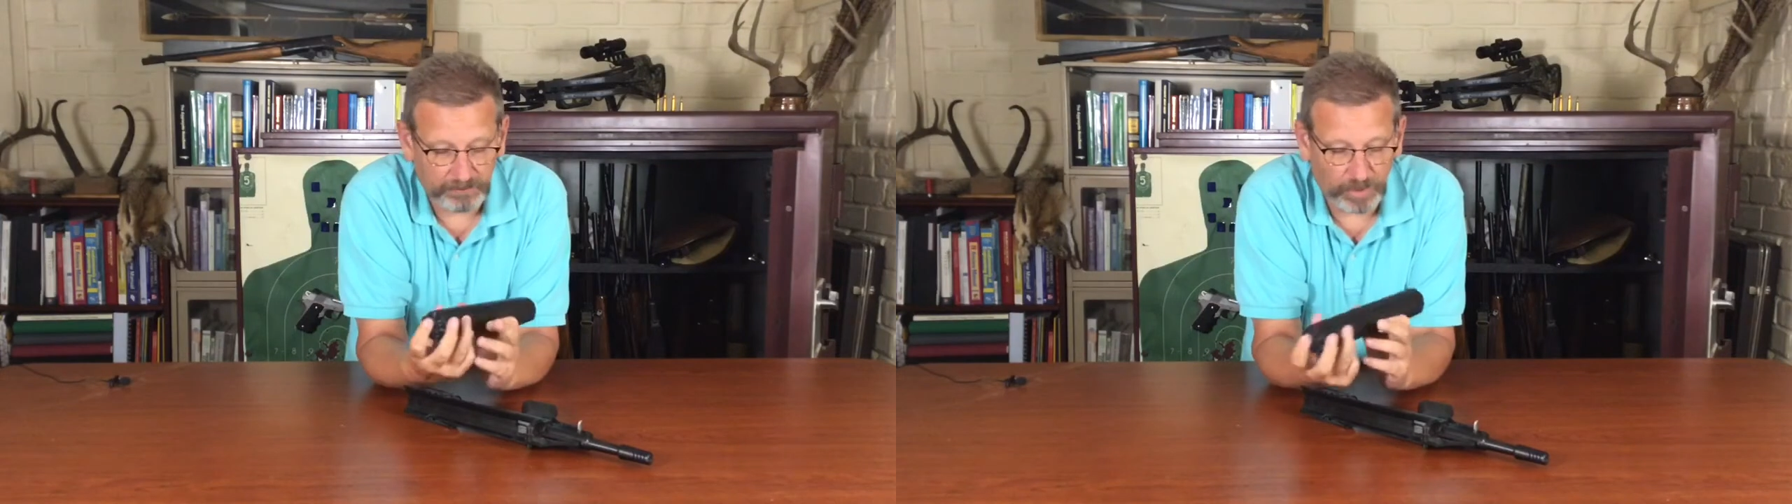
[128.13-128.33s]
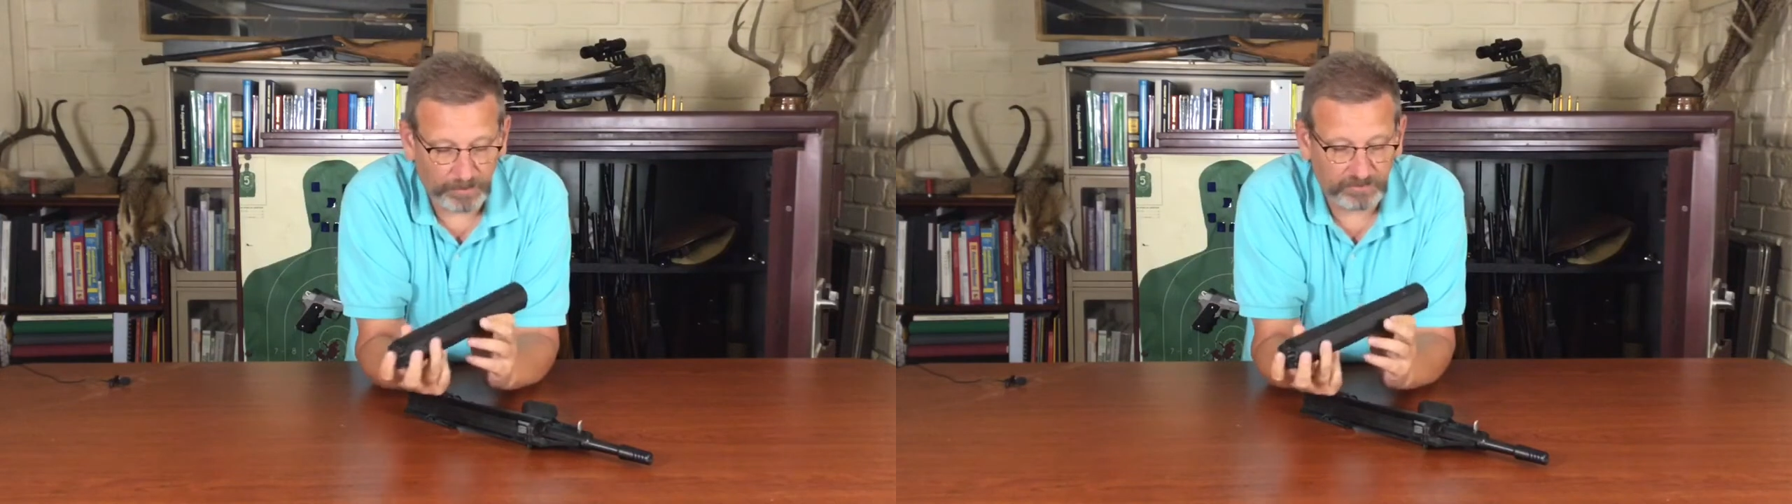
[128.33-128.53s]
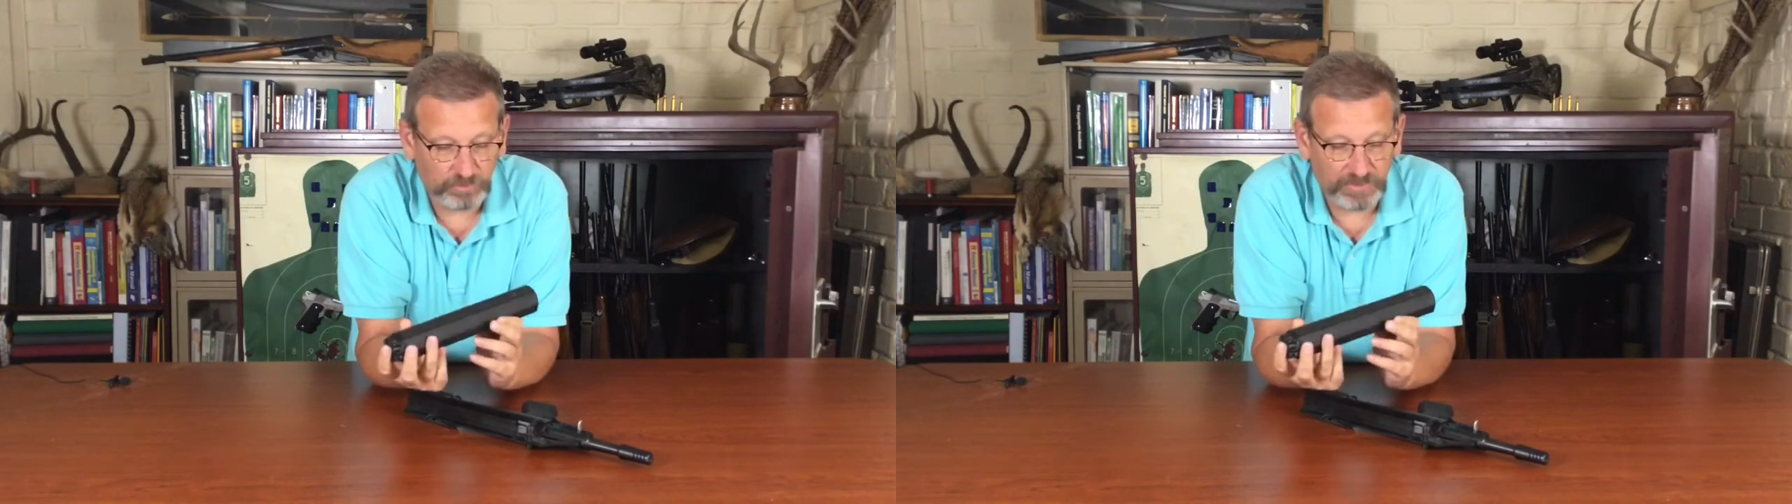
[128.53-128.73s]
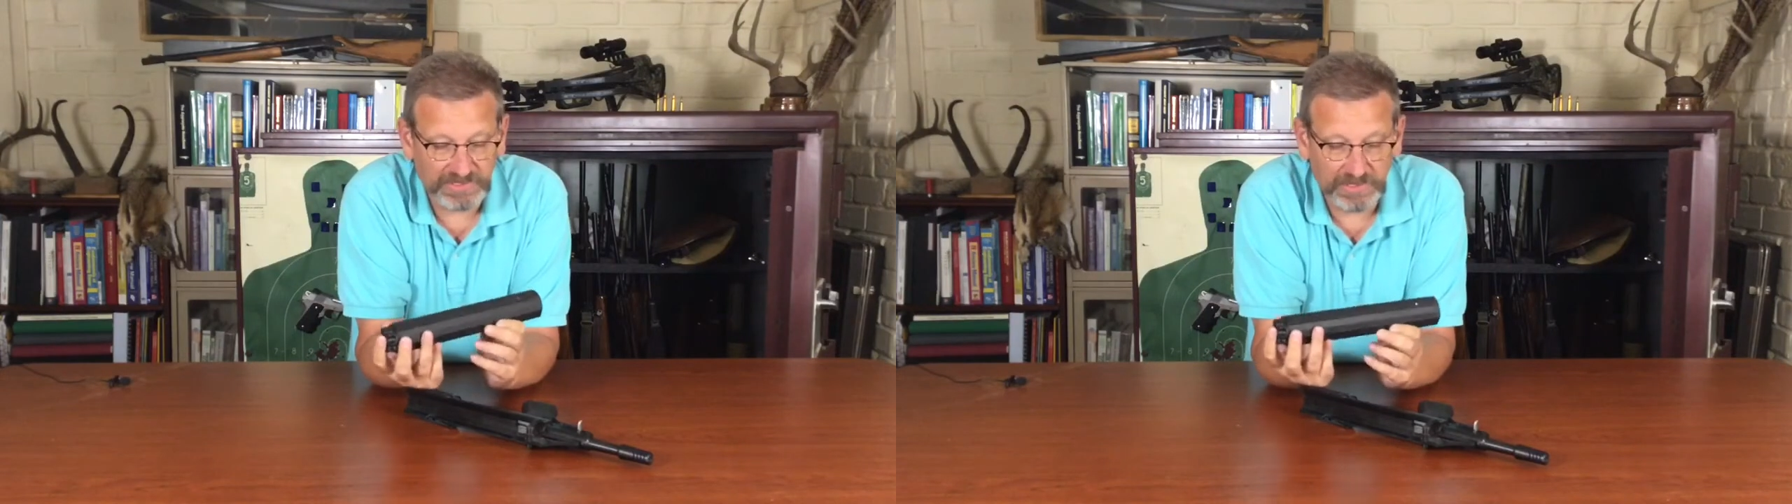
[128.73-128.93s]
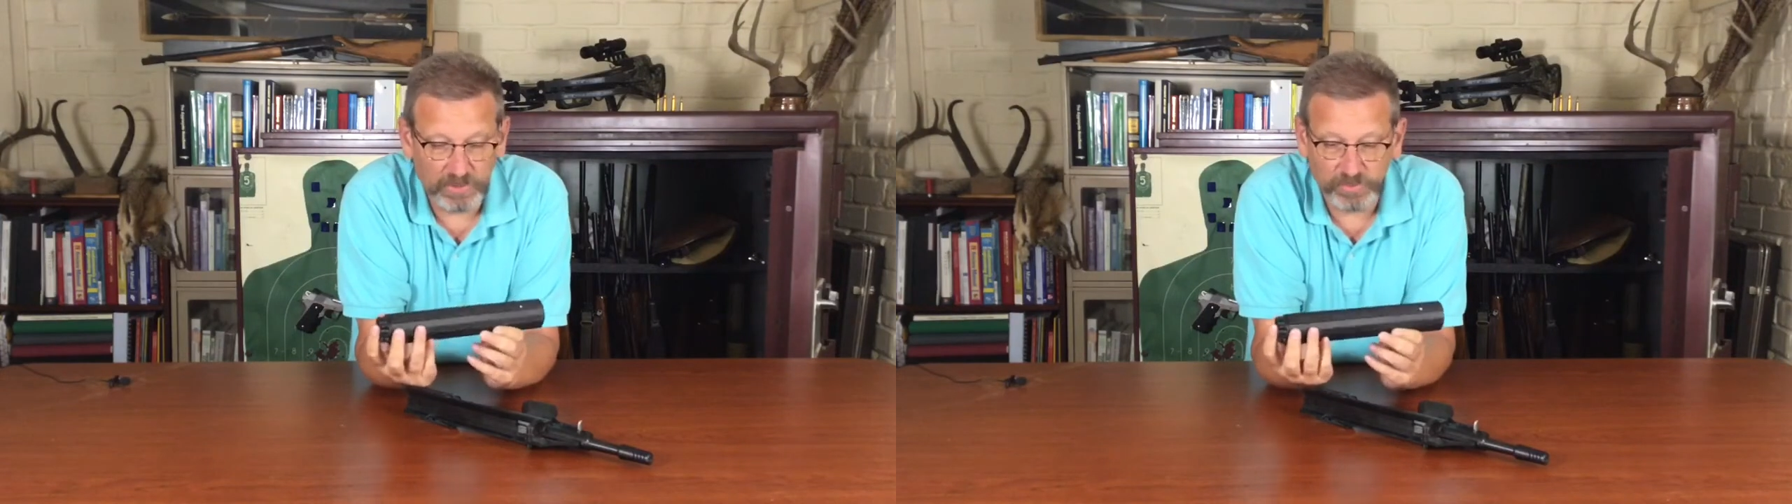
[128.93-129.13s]
perpetuity
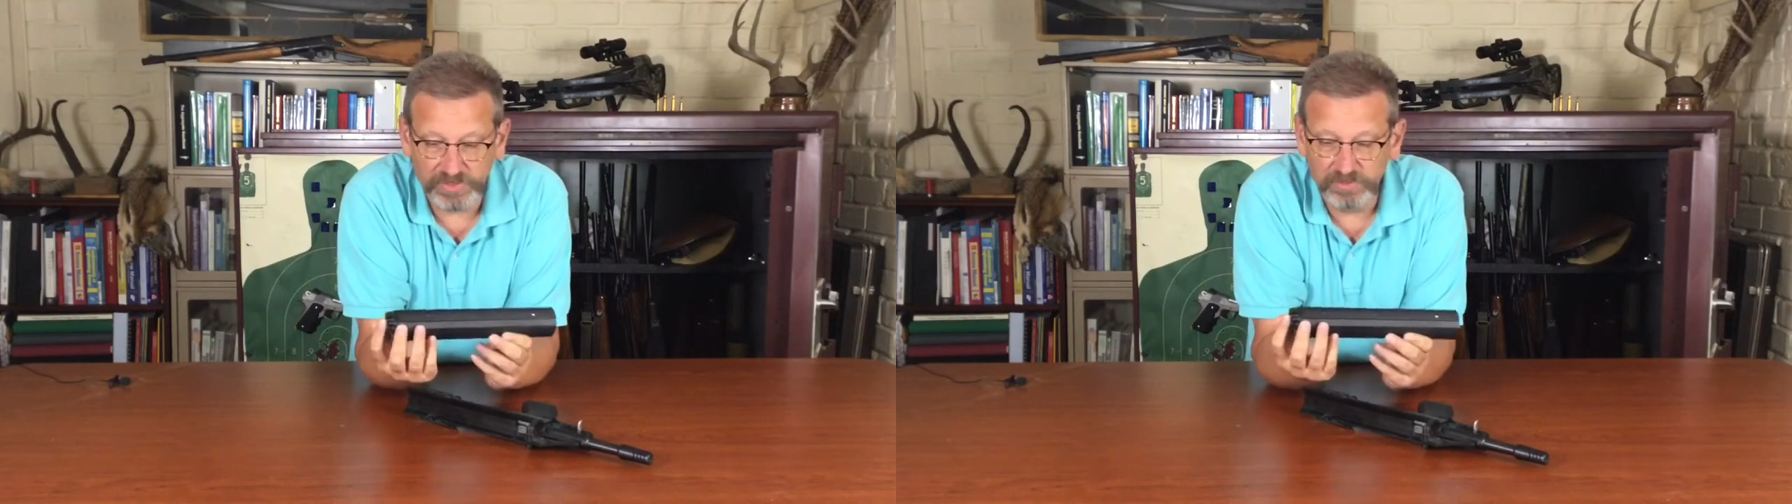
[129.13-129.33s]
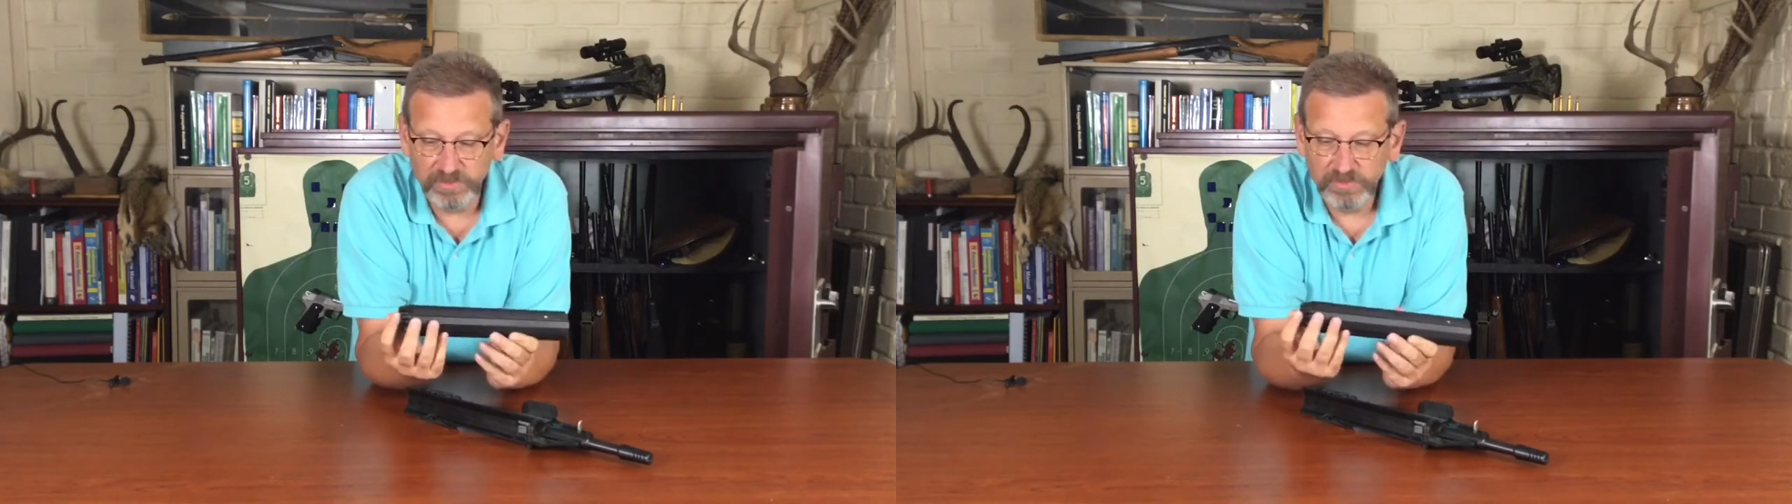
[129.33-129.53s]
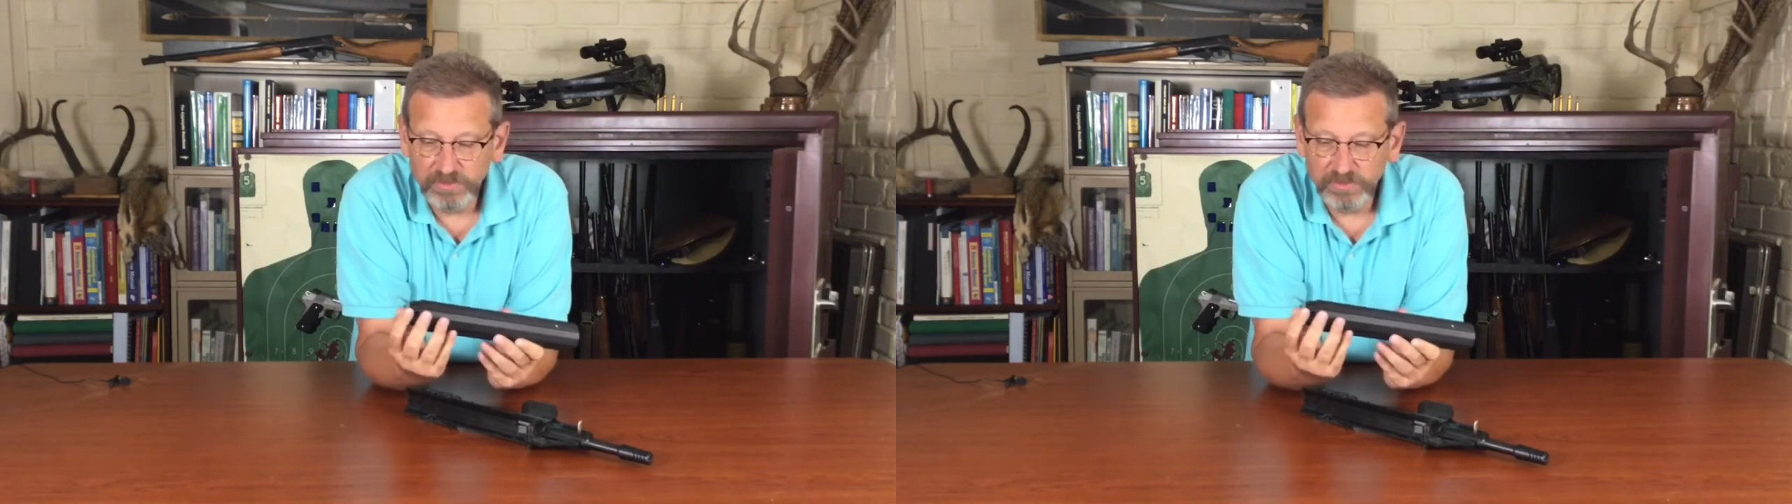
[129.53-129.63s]
loaded.